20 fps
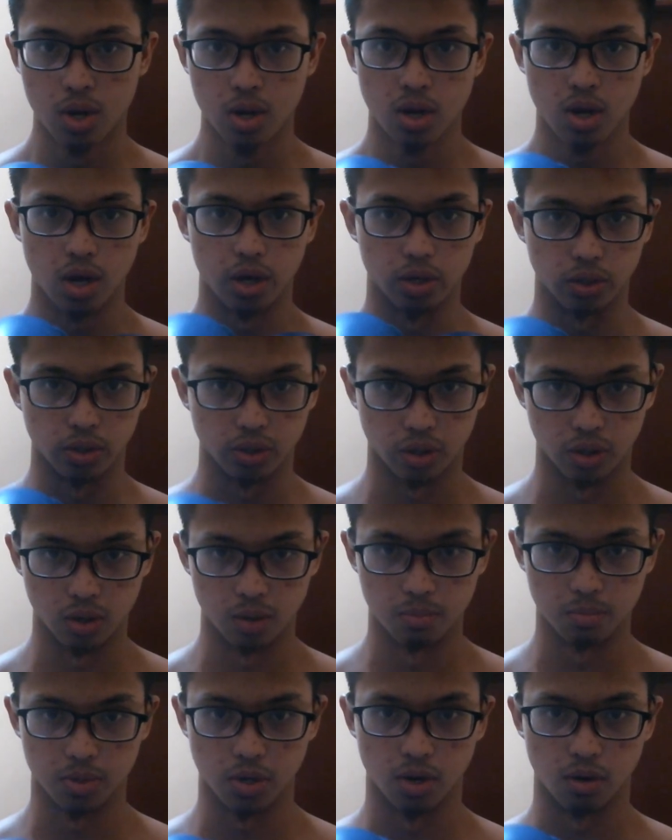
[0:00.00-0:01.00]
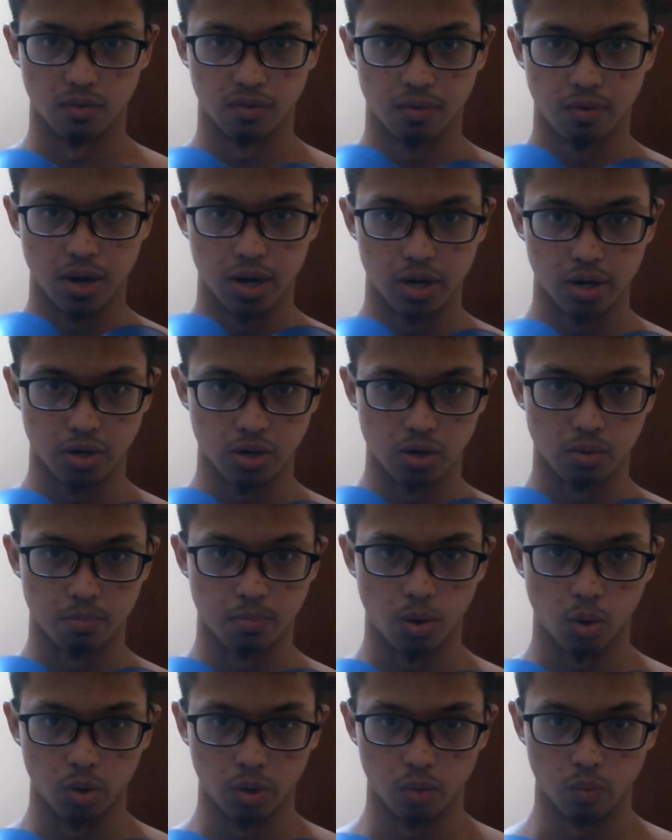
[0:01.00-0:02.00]
and in terms of hitting your
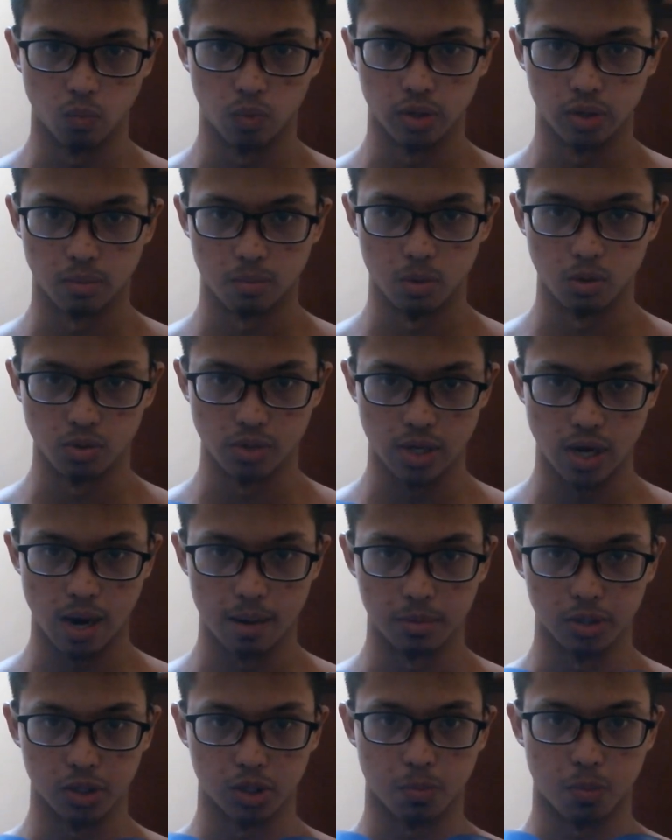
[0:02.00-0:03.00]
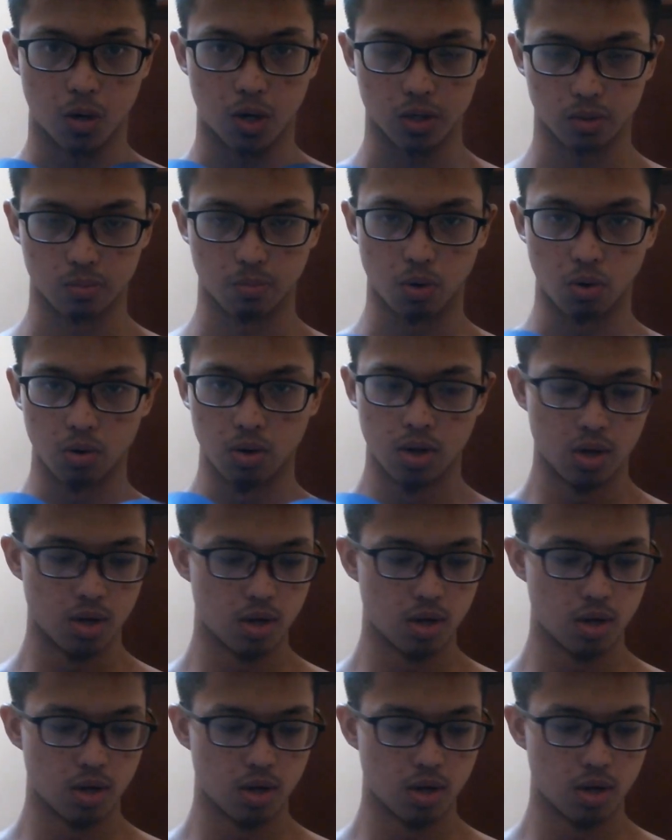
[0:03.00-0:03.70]
opponent with the most damage possible,